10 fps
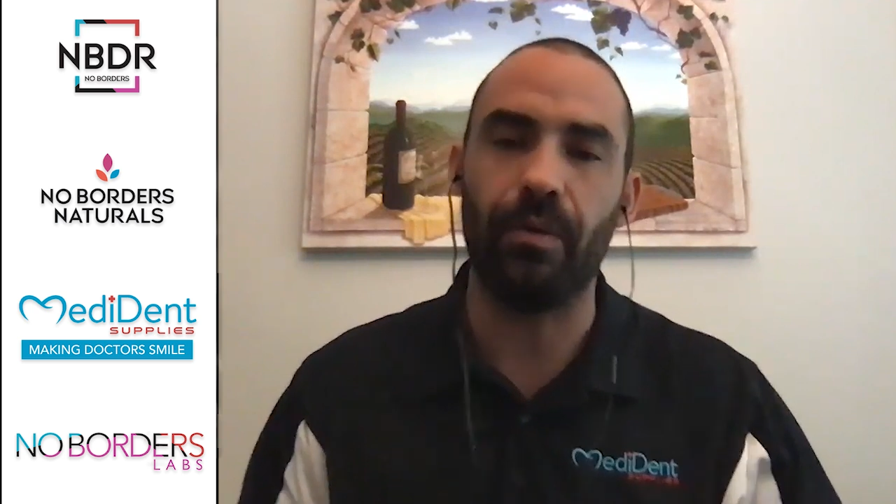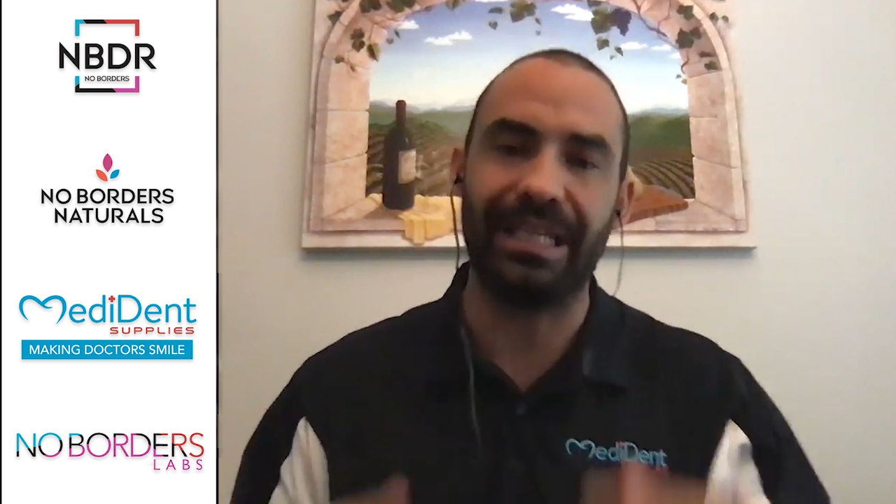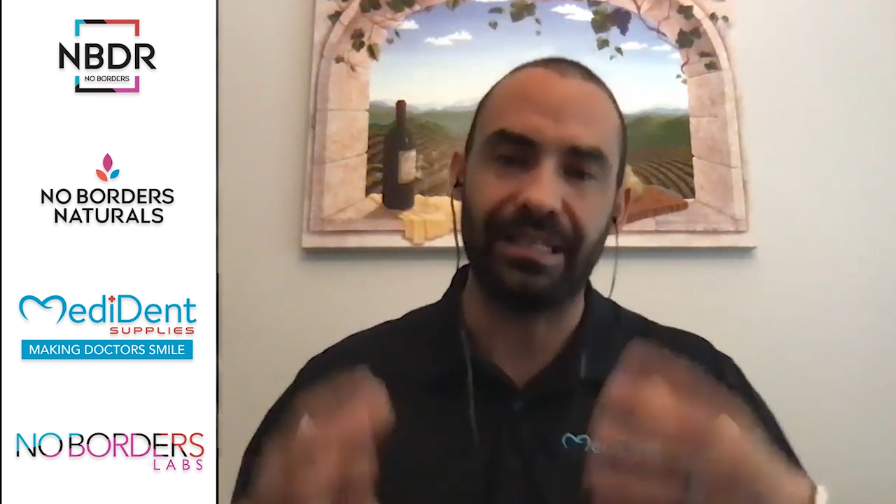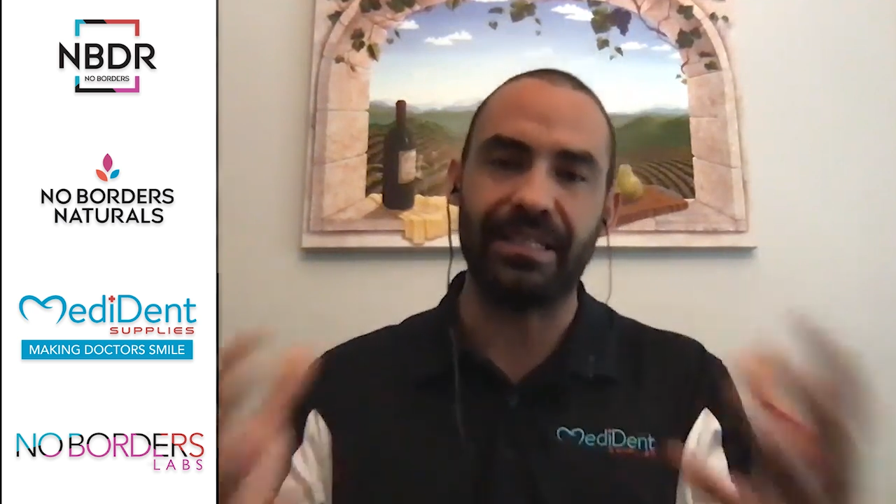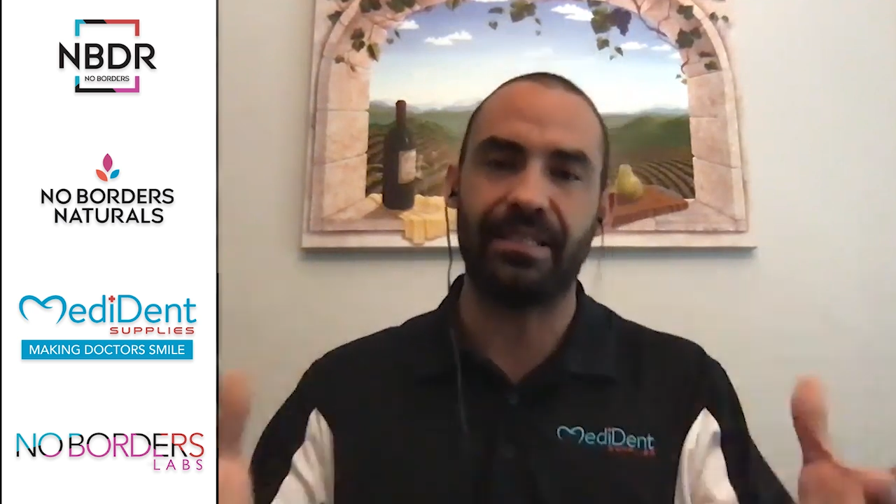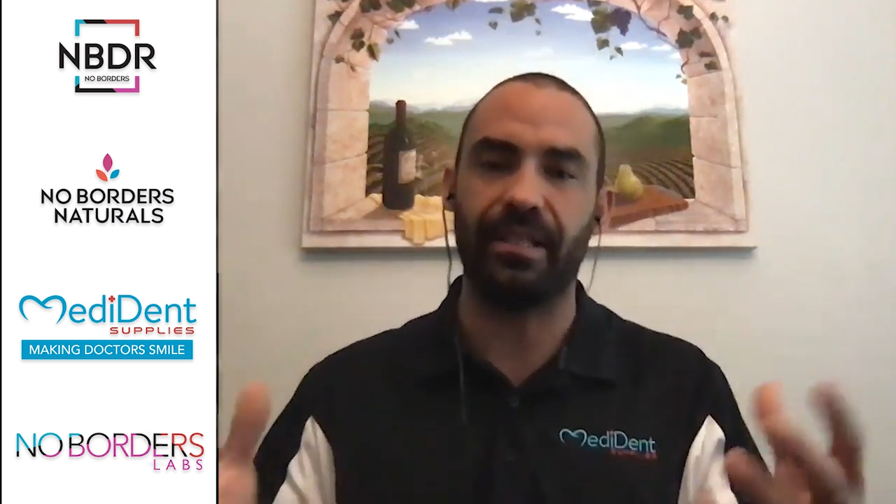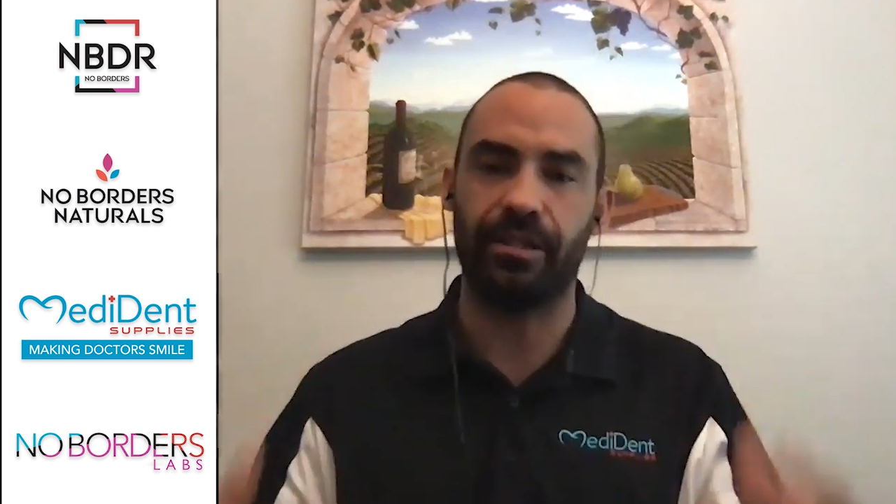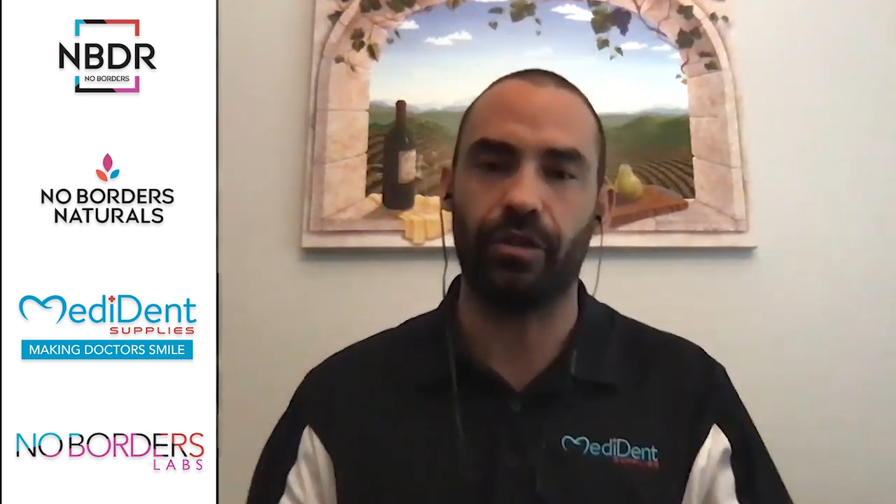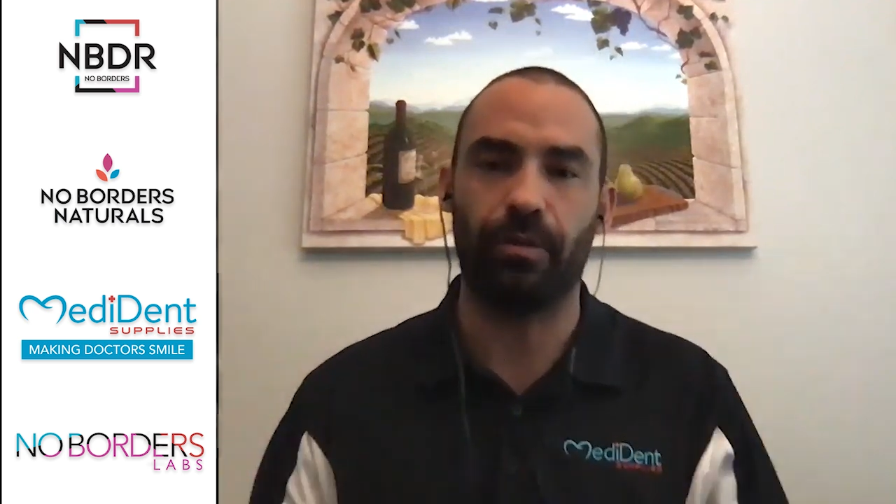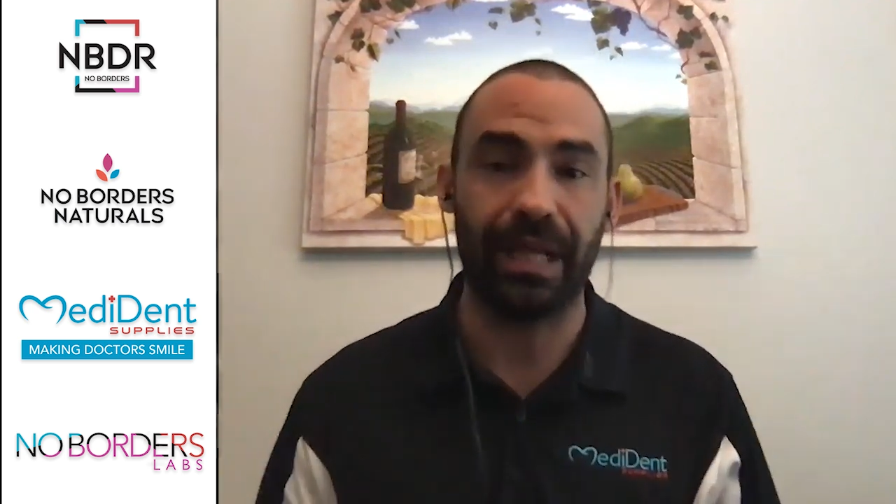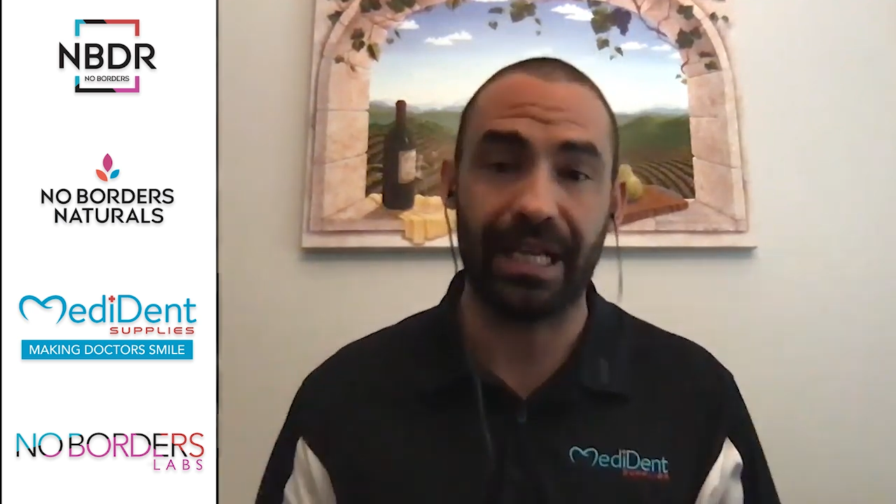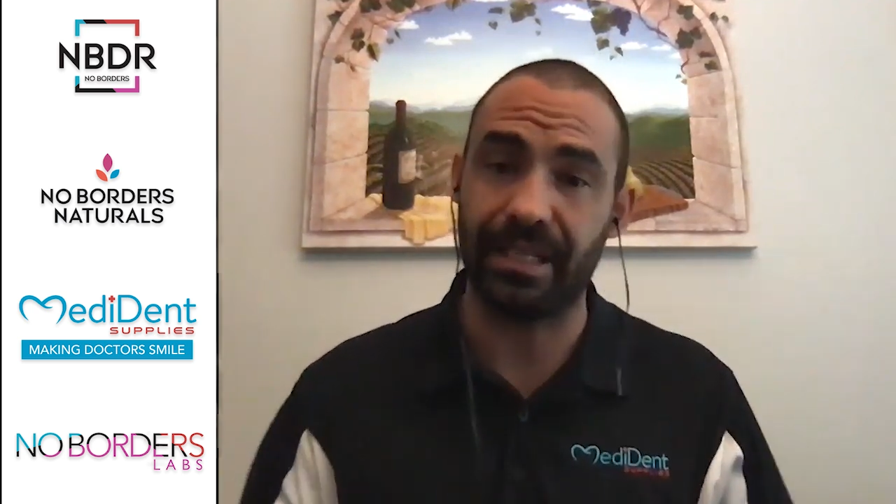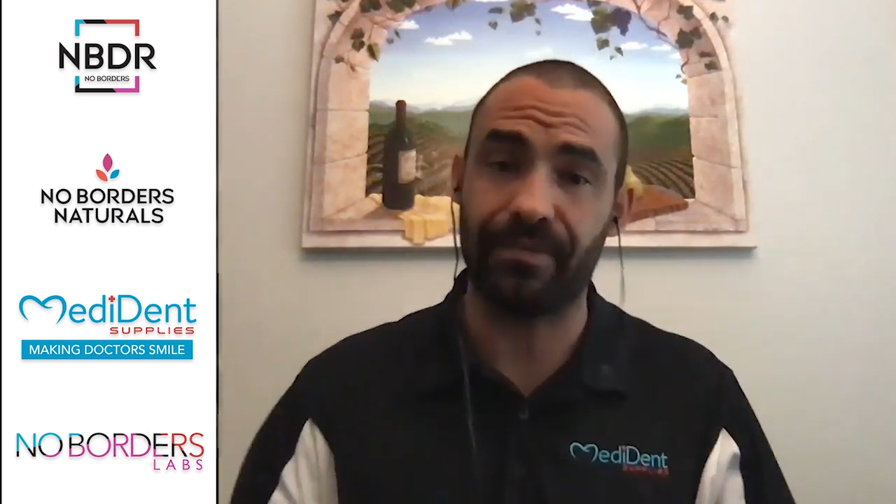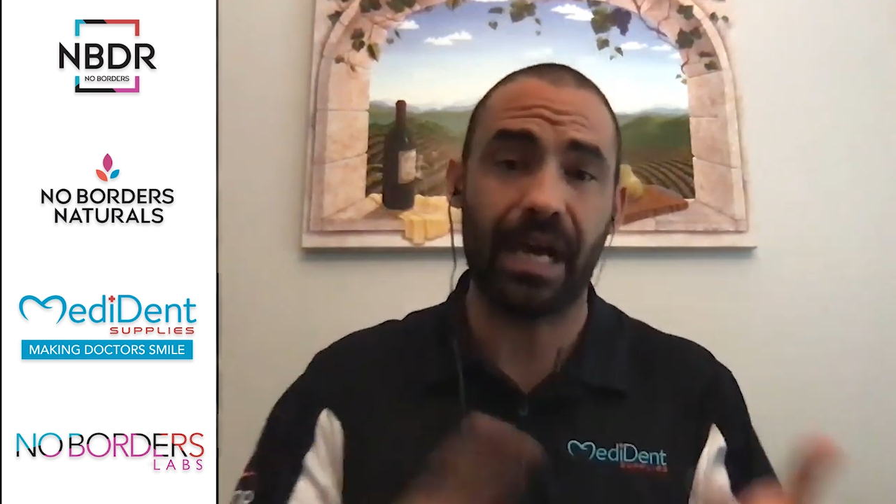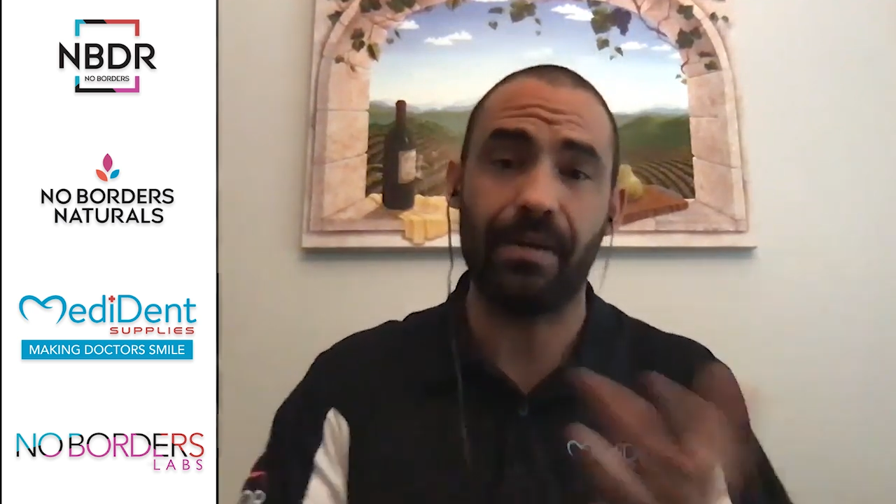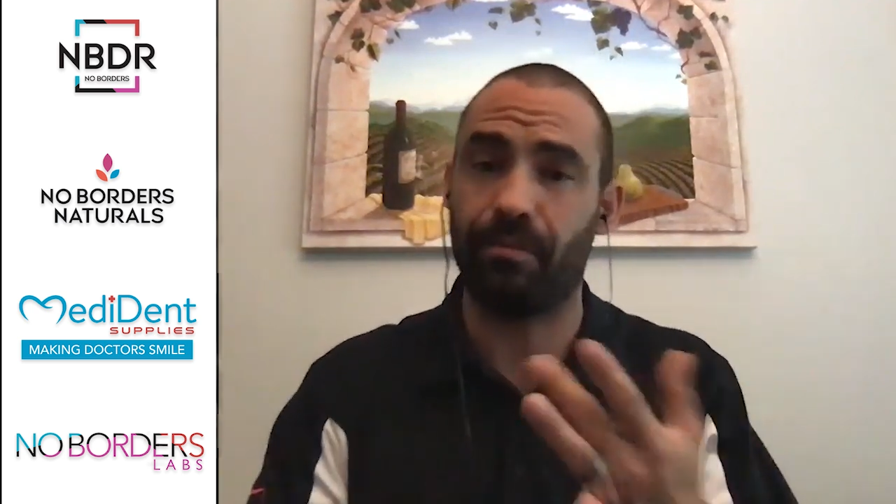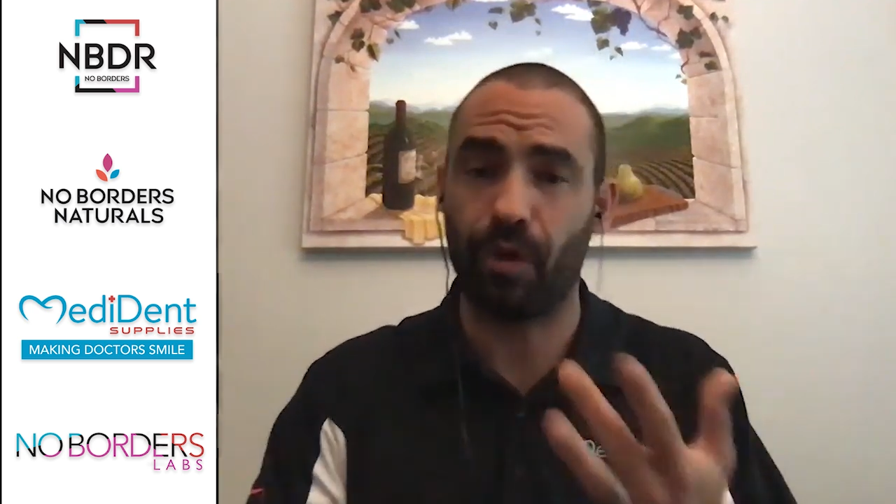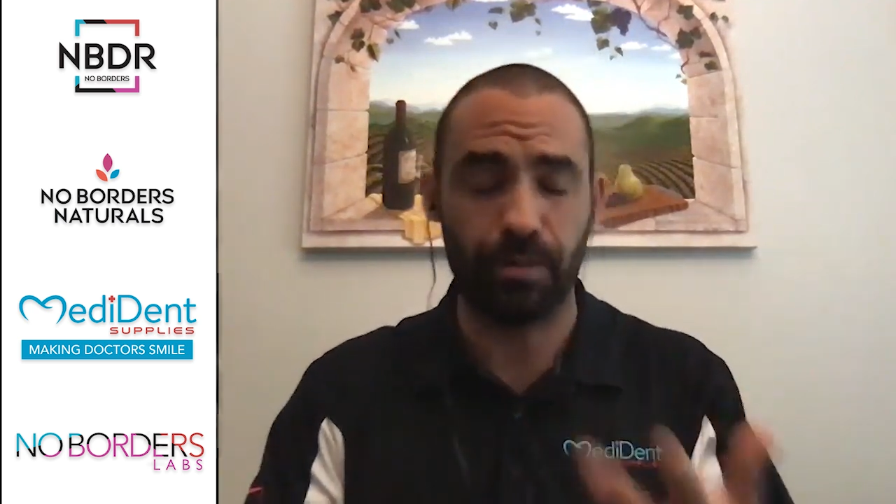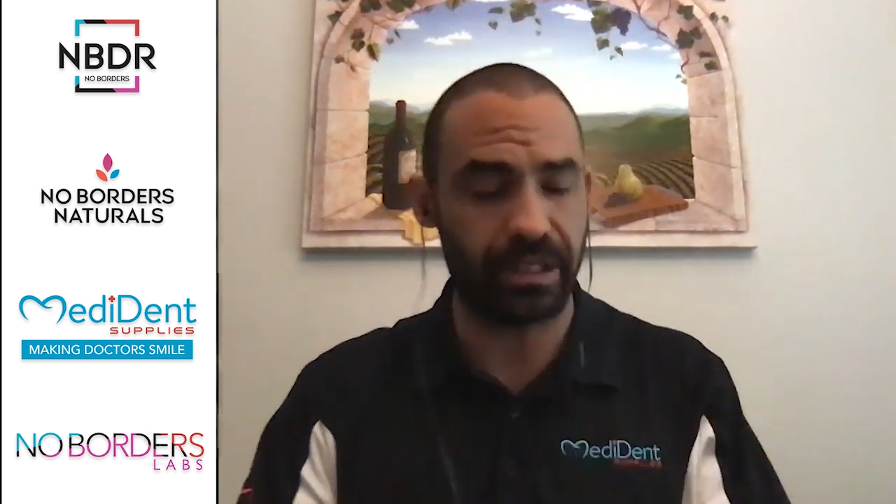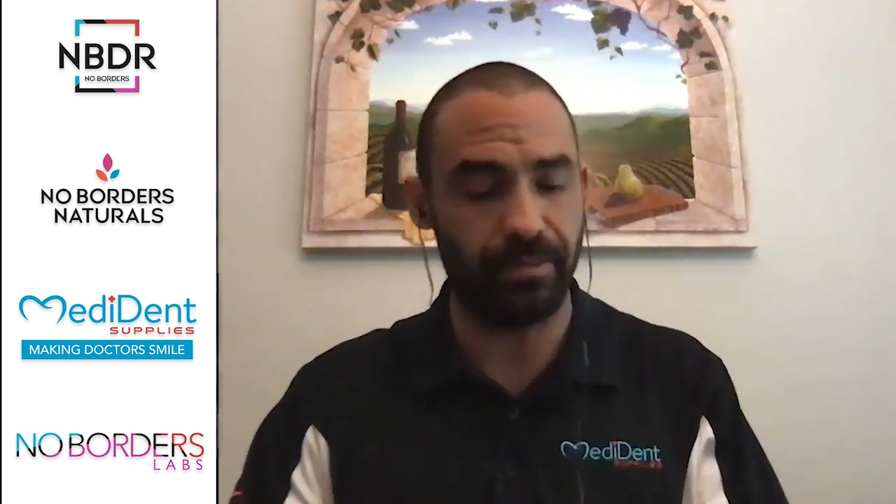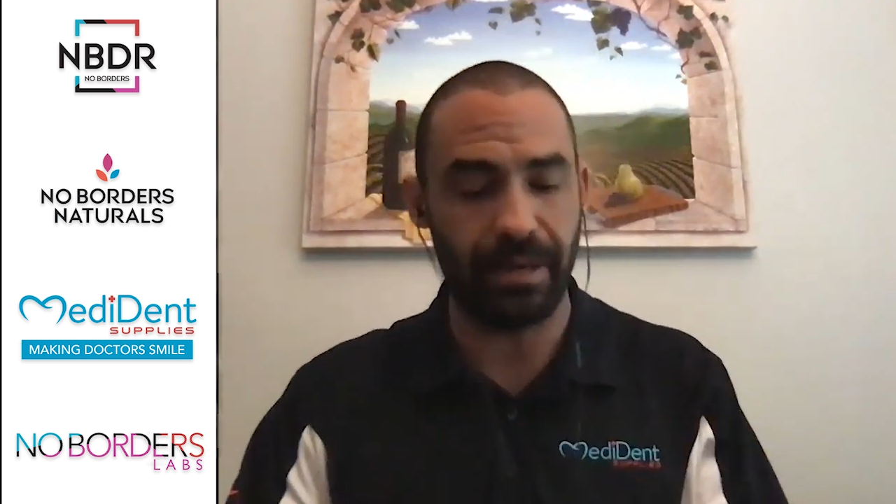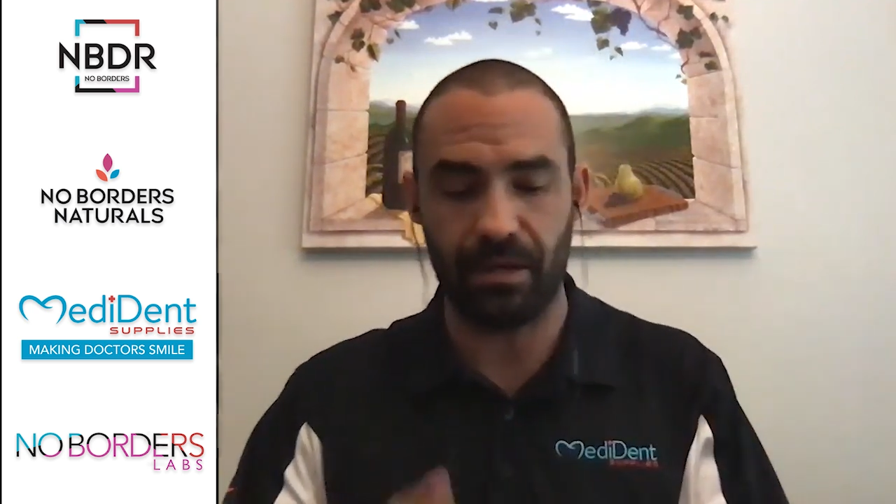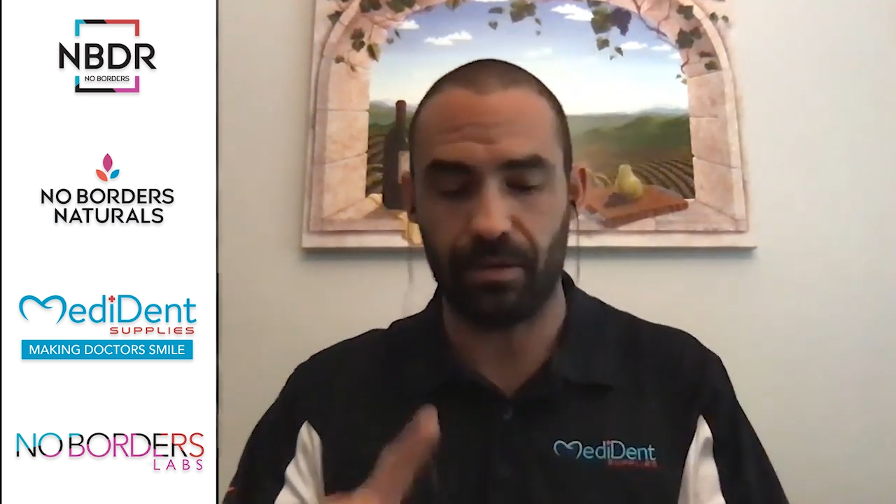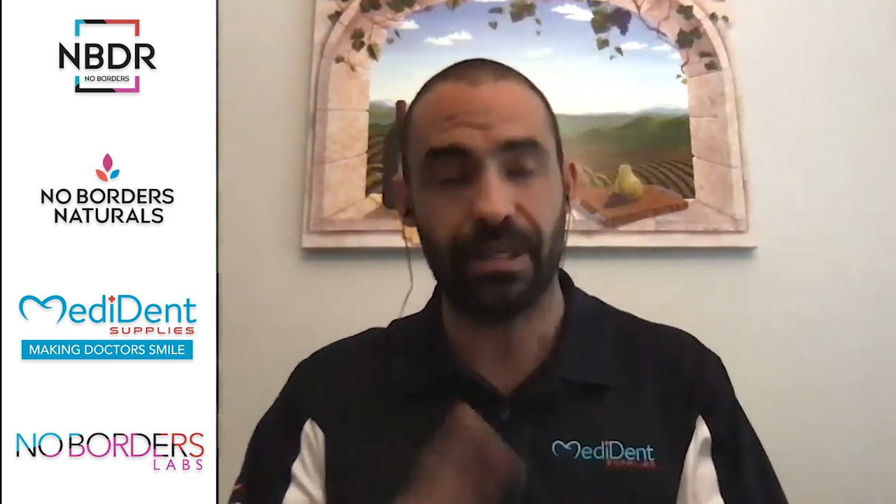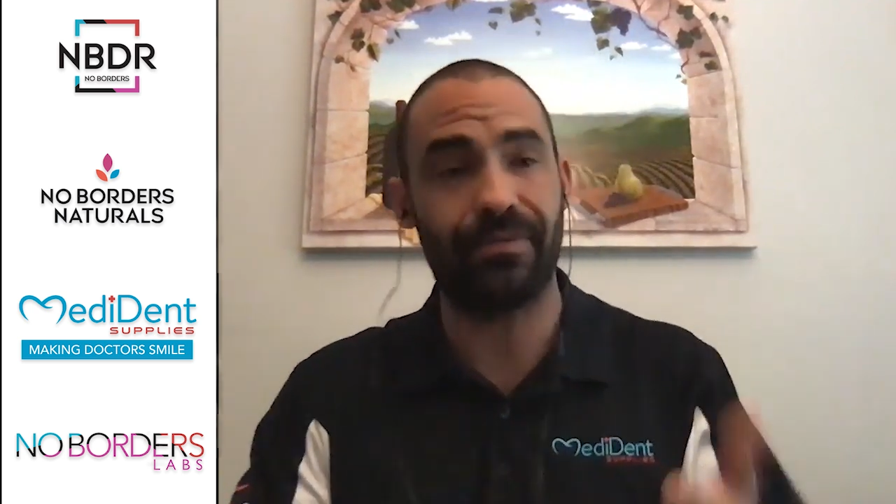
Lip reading: We get these additional plants. I've got Roma tomatoes.